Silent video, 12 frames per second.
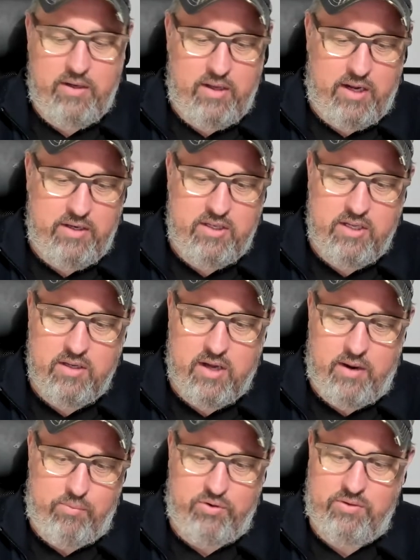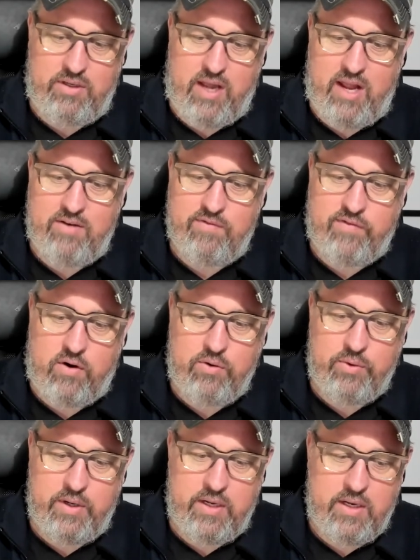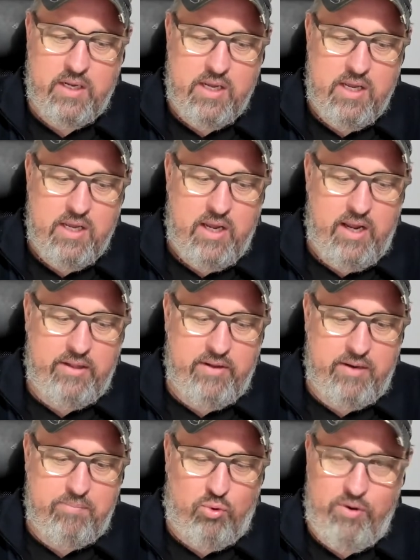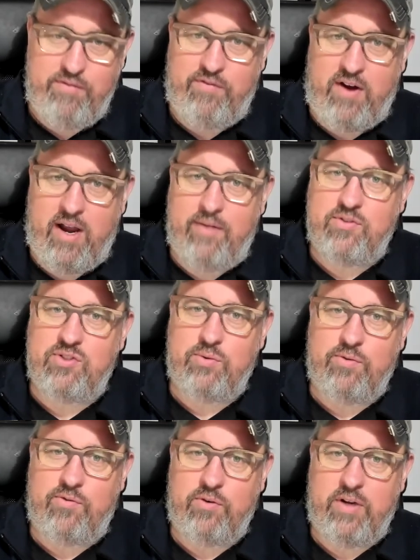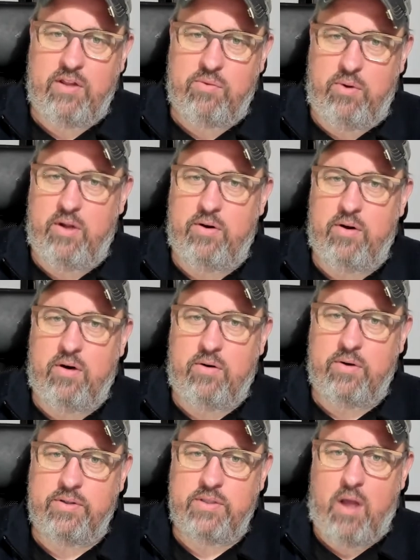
I really hadn't followed it, and like point five sold for like $300.